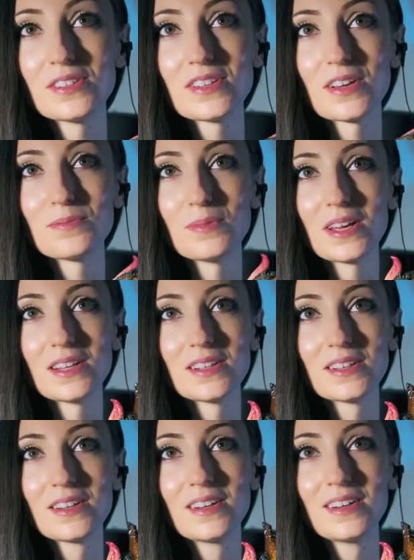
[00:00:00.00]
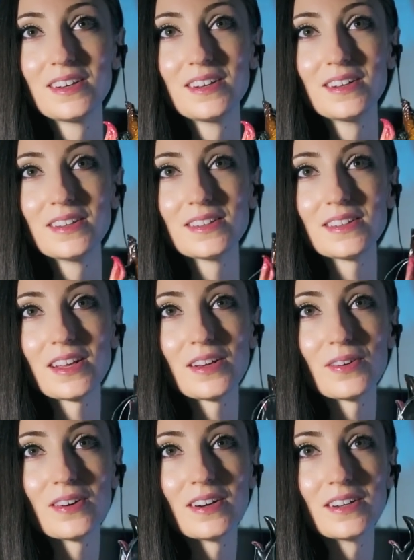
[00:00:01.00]
I've made, they
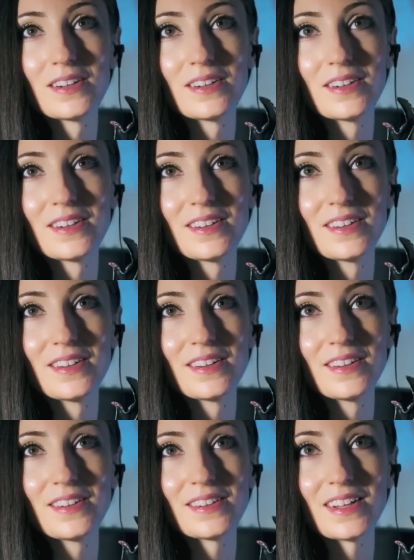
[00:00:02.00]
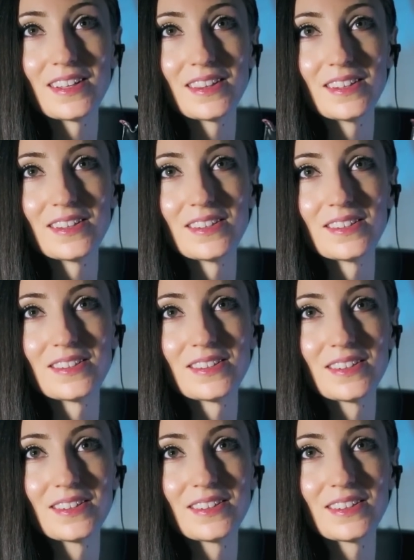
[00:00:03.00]
are like this,
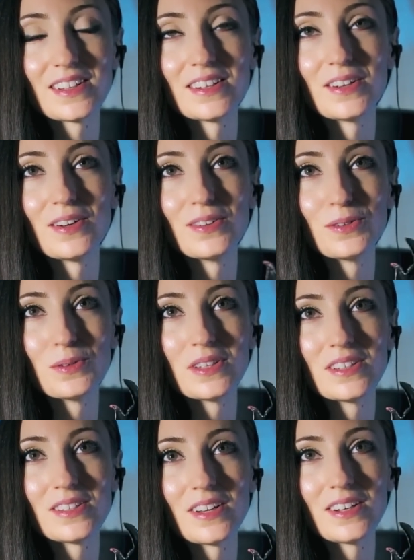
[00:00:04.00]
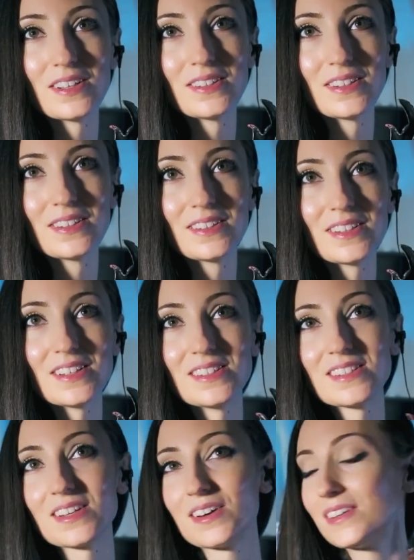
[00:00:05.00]
kind of hollow in the
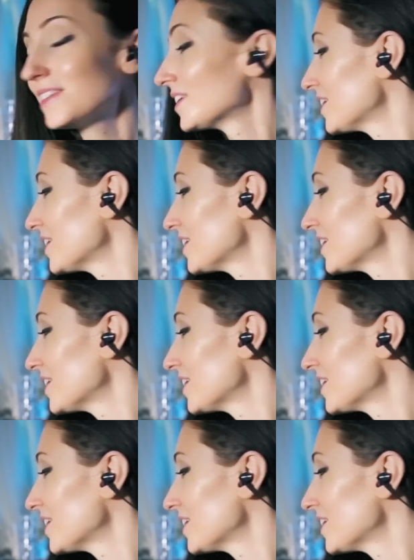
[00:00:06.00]
inside,